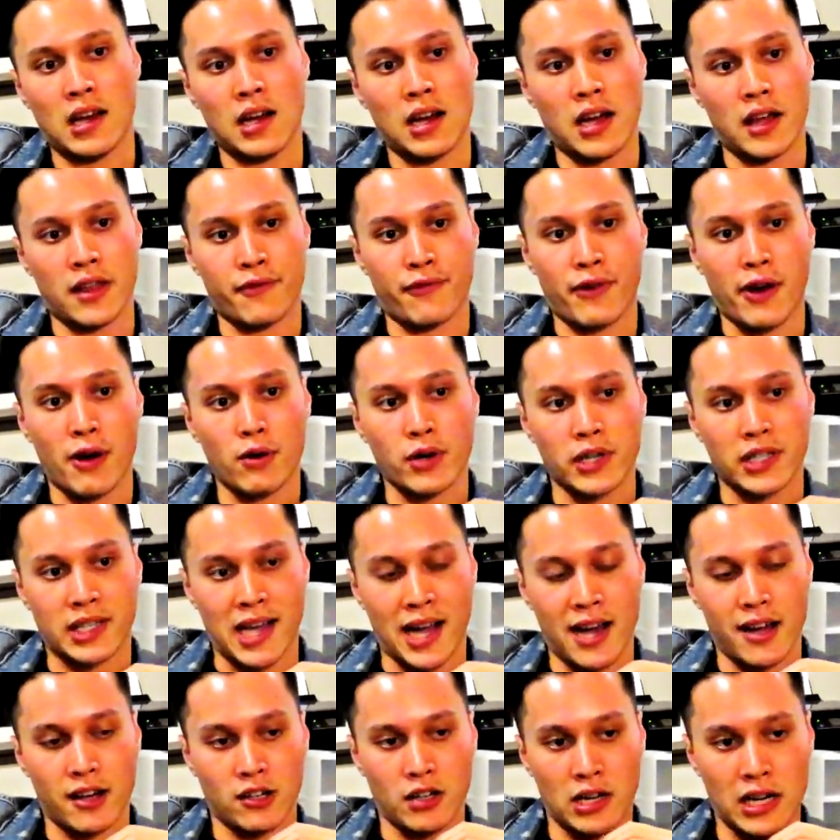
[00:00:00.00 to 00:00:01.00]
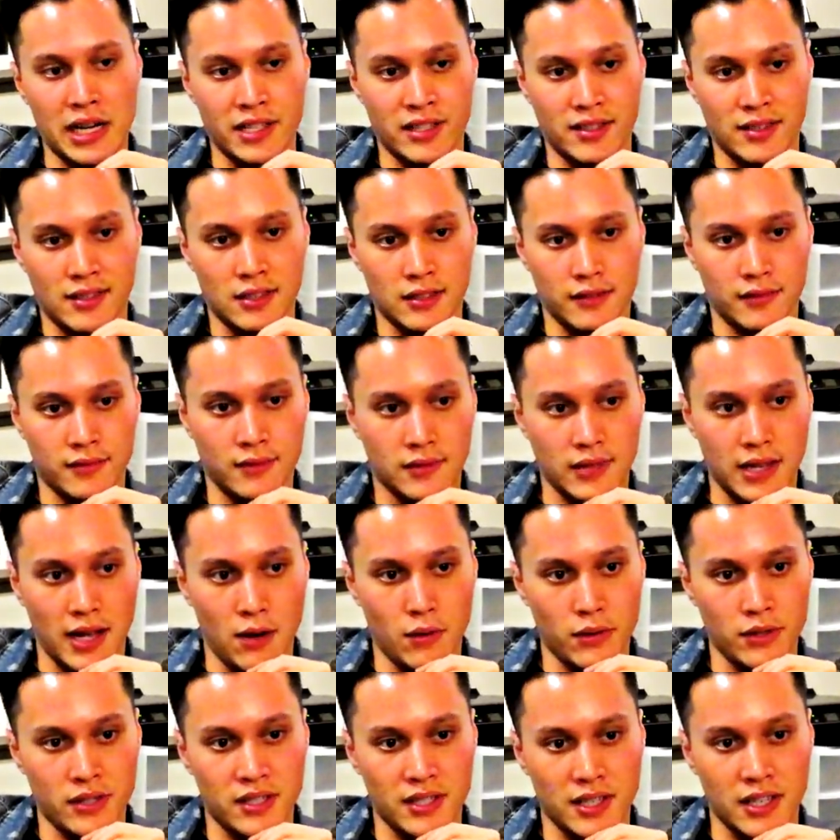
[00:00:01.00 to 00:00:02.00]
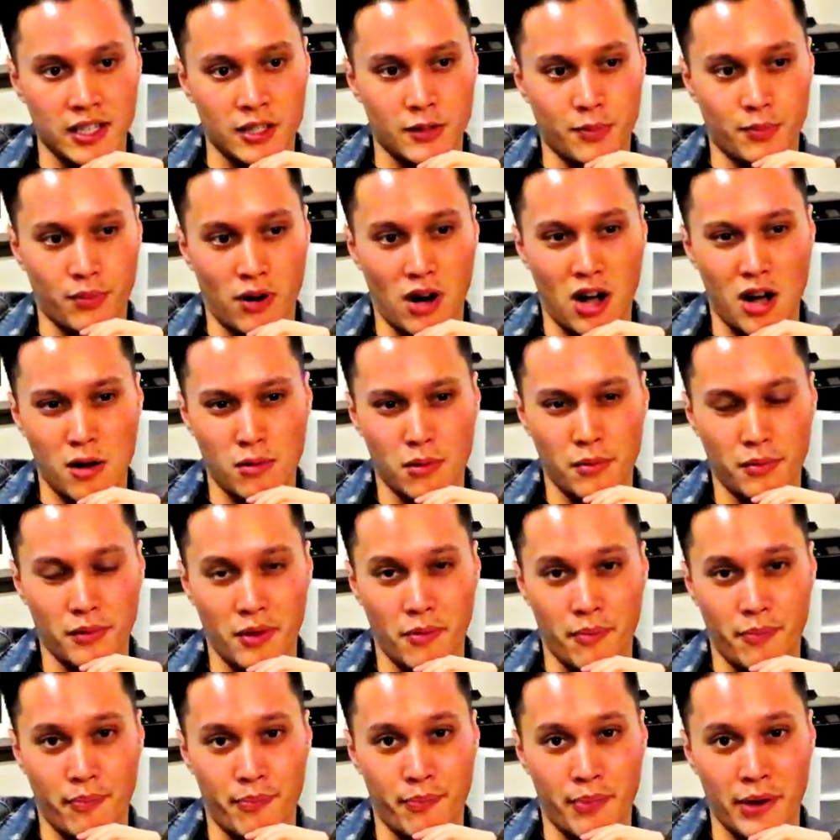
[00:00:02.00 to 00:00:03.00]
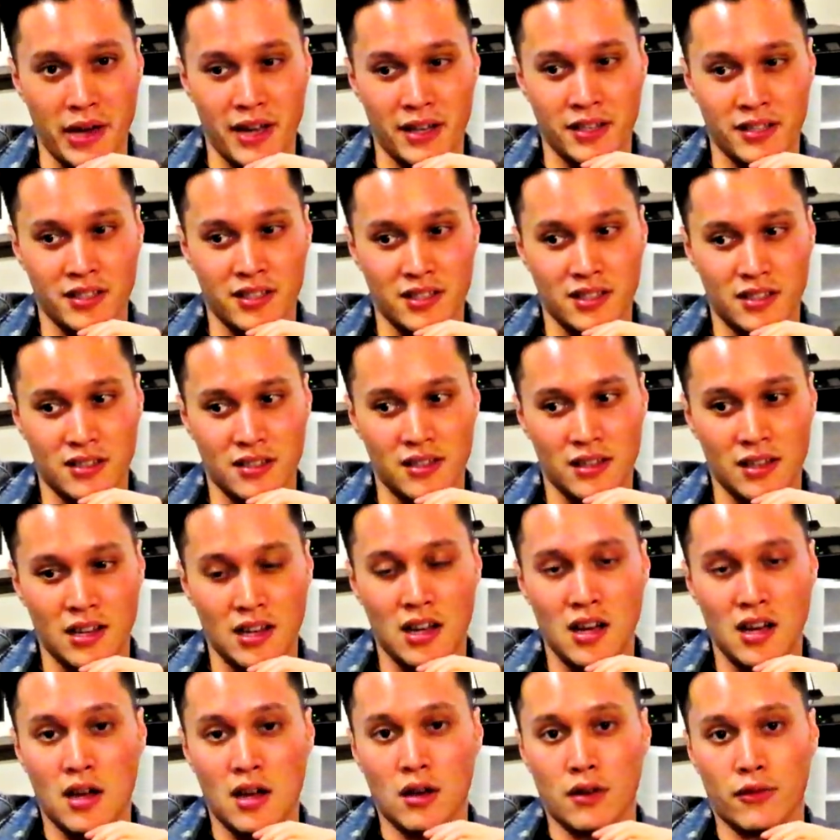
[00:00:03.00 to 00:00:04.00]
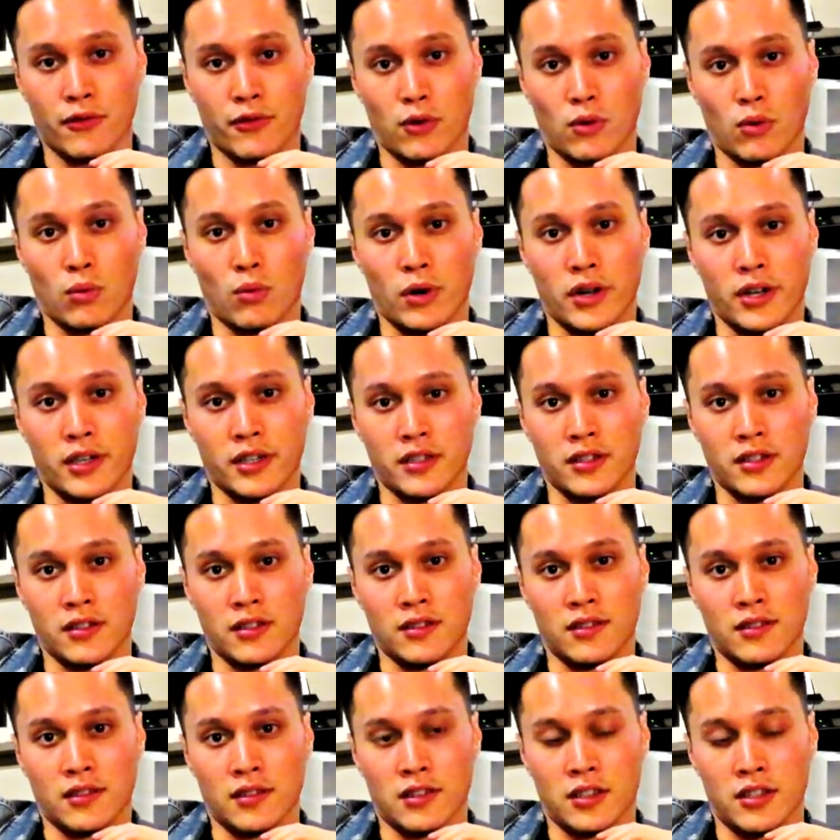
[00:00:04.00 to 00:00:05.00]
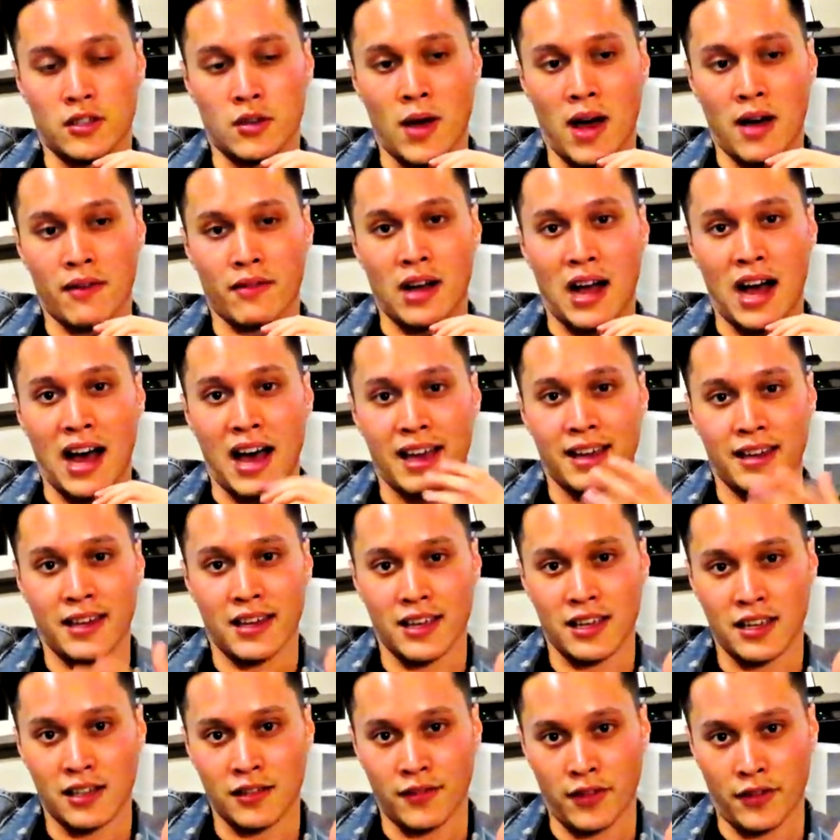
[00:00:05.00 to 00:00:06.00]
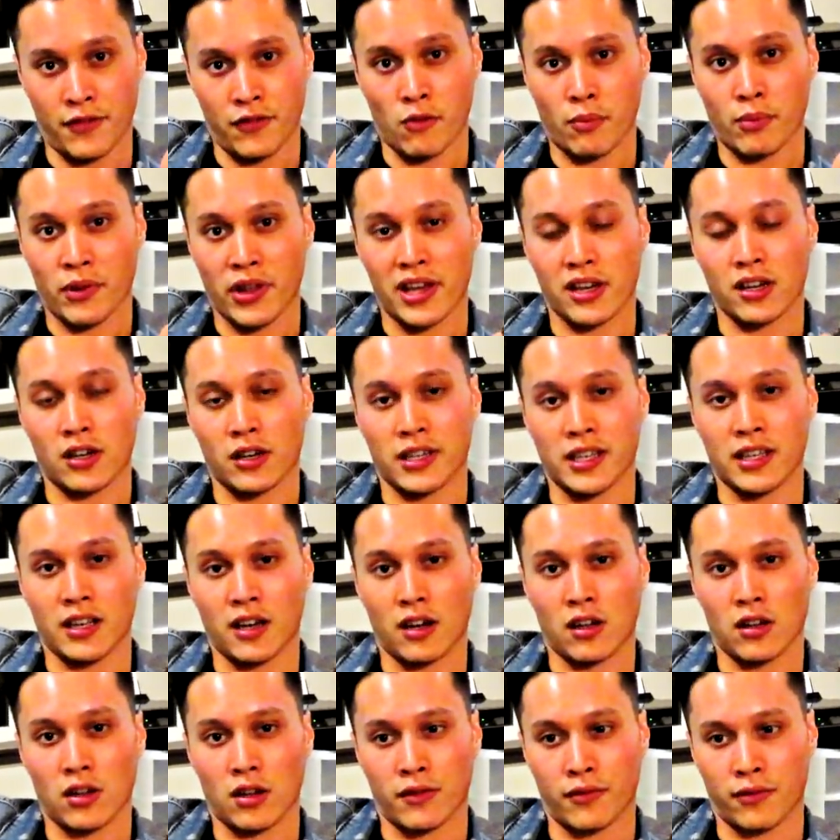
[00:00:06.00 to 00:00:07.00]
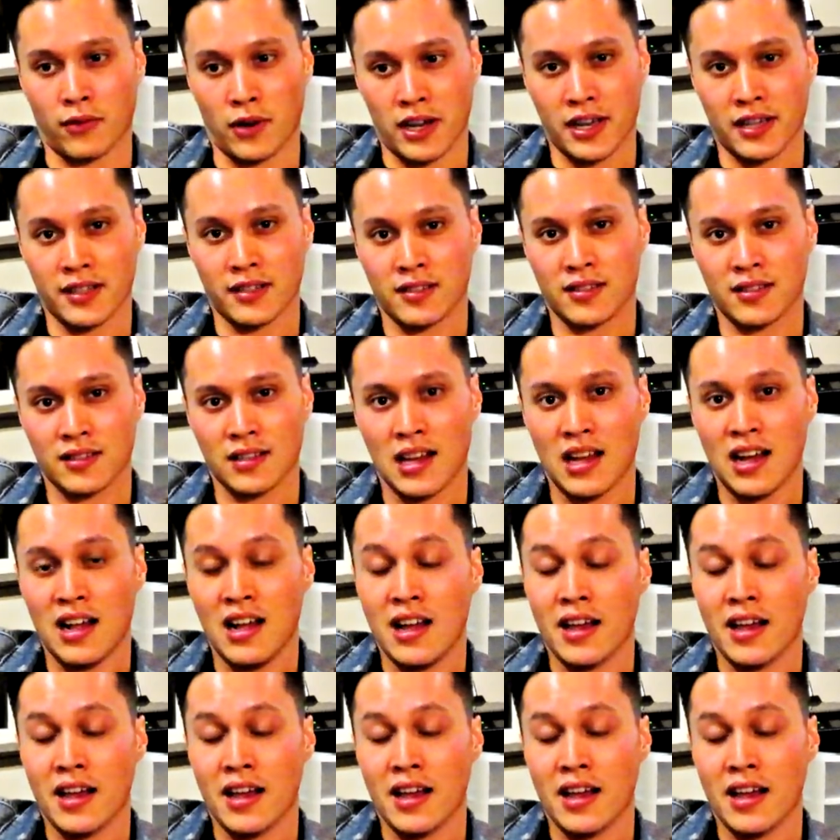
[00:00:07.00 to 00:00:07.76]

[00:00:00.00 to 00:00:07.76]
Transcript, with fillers: And if I were to categorize it, I would say it's probably best for when you have a high day, if you're planning on eating a lot of rice.